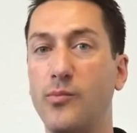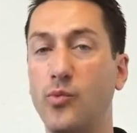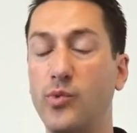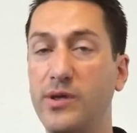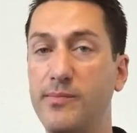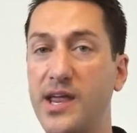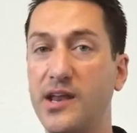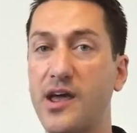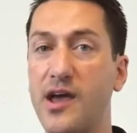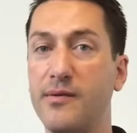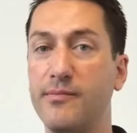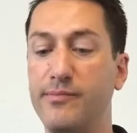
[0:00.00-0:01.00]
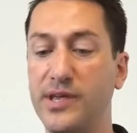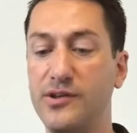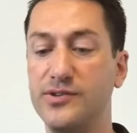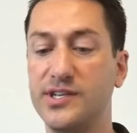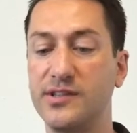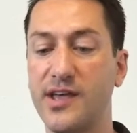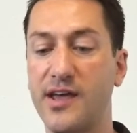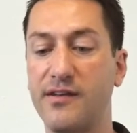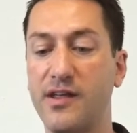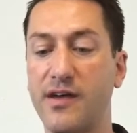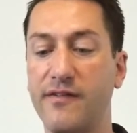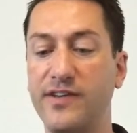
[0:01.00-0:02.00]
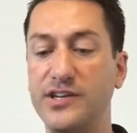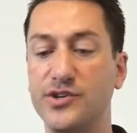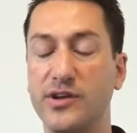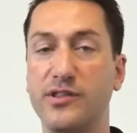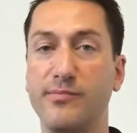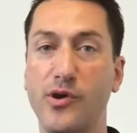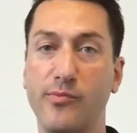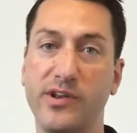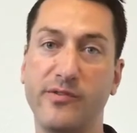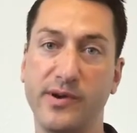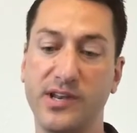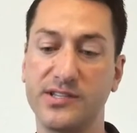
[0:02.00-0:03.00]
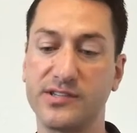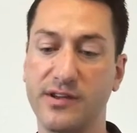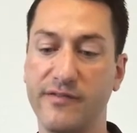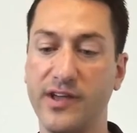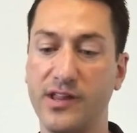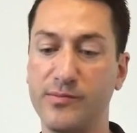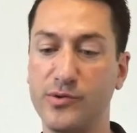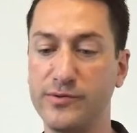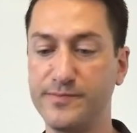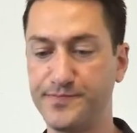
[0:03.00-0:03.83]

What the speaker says: We may not be using that feature at the moment, but it's available.